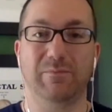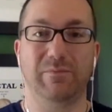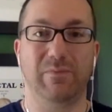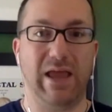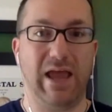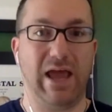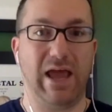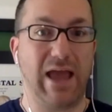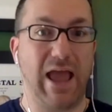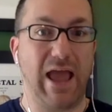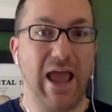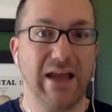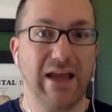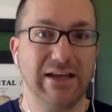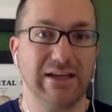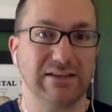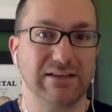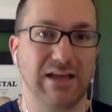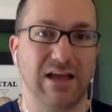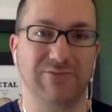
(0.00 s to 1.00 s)
at
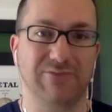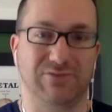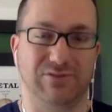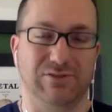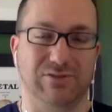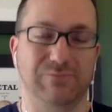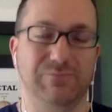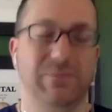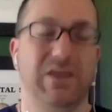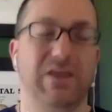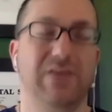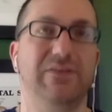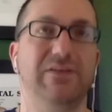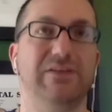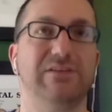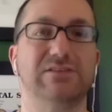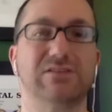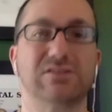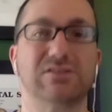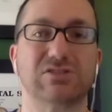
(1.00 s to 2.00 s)
any level.
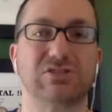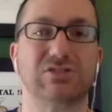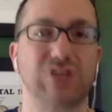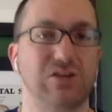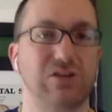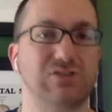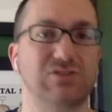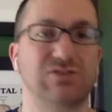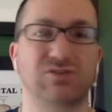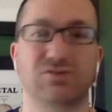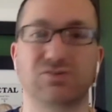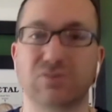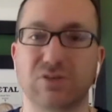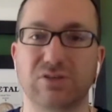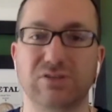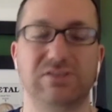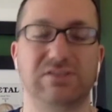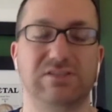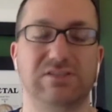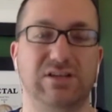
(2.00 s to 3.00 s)
This is just
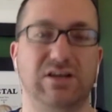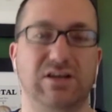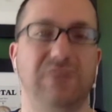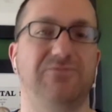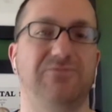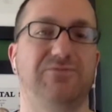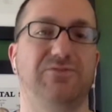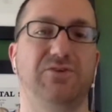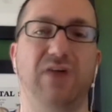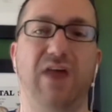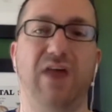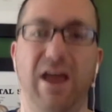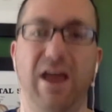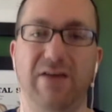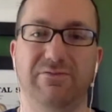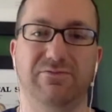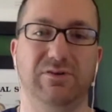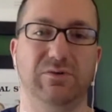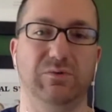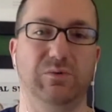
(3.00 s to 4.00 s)
good stuff for
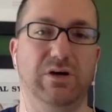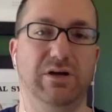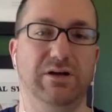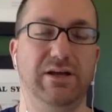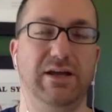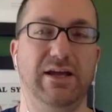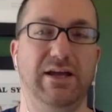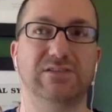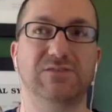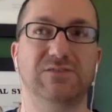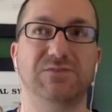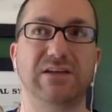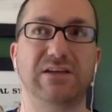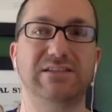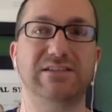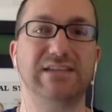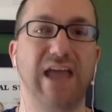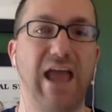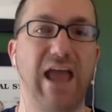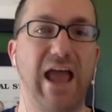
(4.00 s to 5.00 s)
everyone. It's
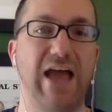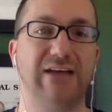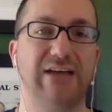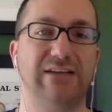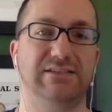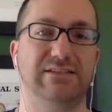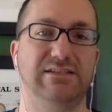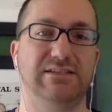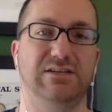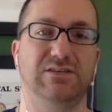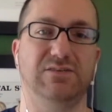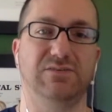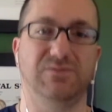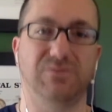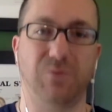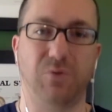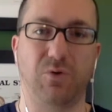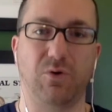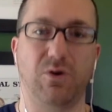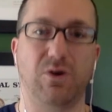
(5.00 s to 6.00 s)
fantastic
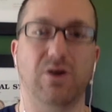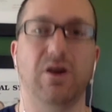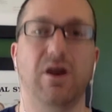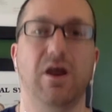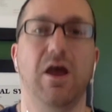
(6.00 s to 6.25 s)
for